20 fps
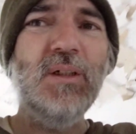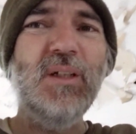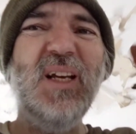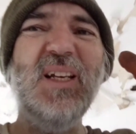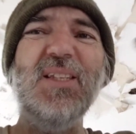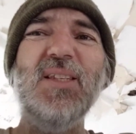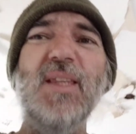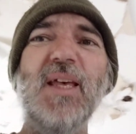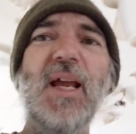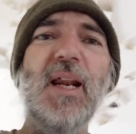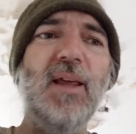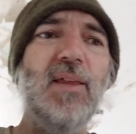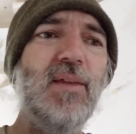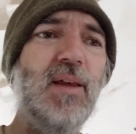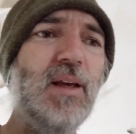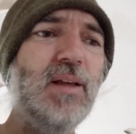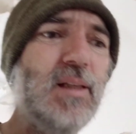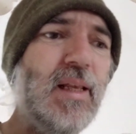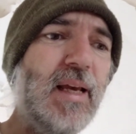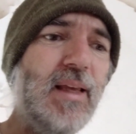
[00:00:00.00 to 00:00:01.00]
aesthetic
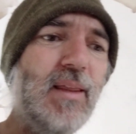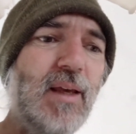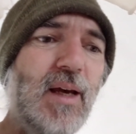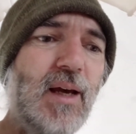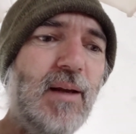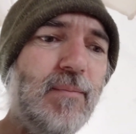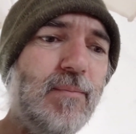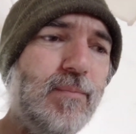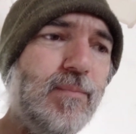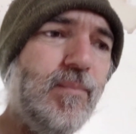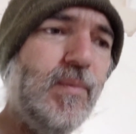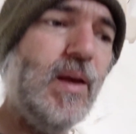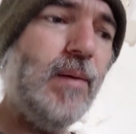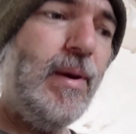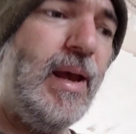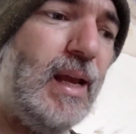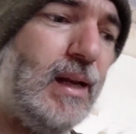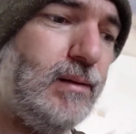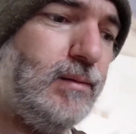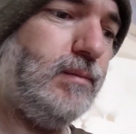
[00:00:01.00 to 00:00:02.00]
things like that. I
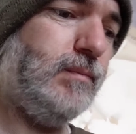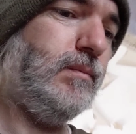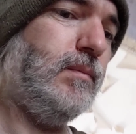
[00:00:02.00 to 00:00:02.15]
mean,